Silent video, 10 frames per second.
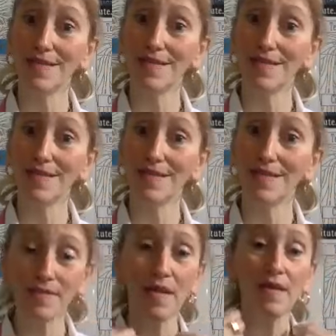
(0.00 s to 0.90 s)

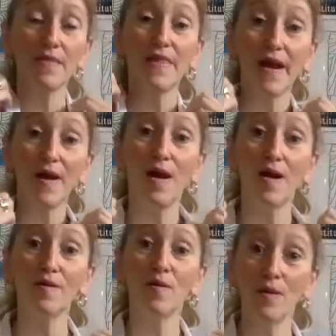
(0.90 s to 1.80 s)
therapist, there
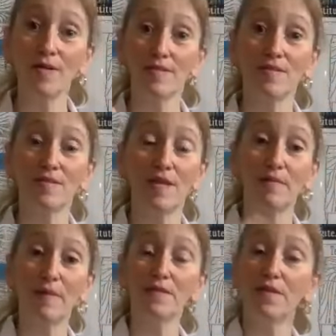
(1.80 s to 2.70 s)
are courses
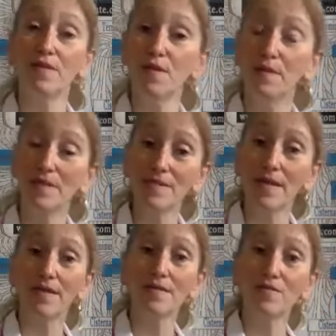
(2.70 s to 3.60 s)
MLD therapists
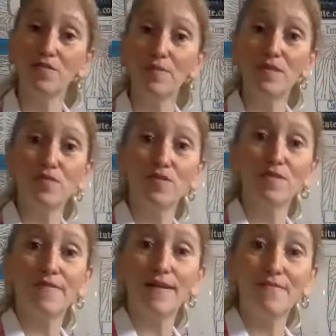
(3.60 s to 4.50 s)
take to be
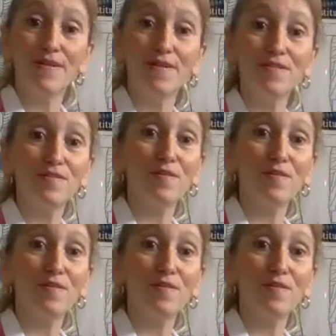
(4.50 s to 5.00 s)
certified fitters.